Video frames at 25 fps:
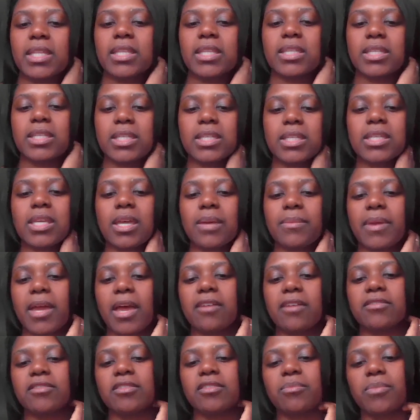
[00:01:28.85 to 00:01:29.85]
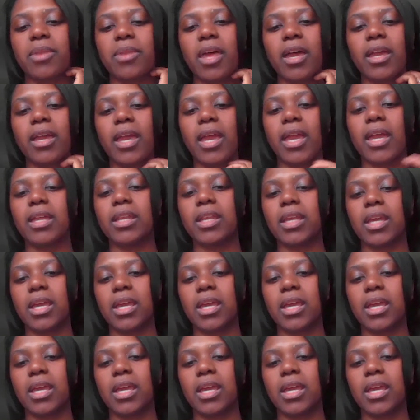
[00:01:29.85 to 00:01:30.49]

in the T-type calcium blockade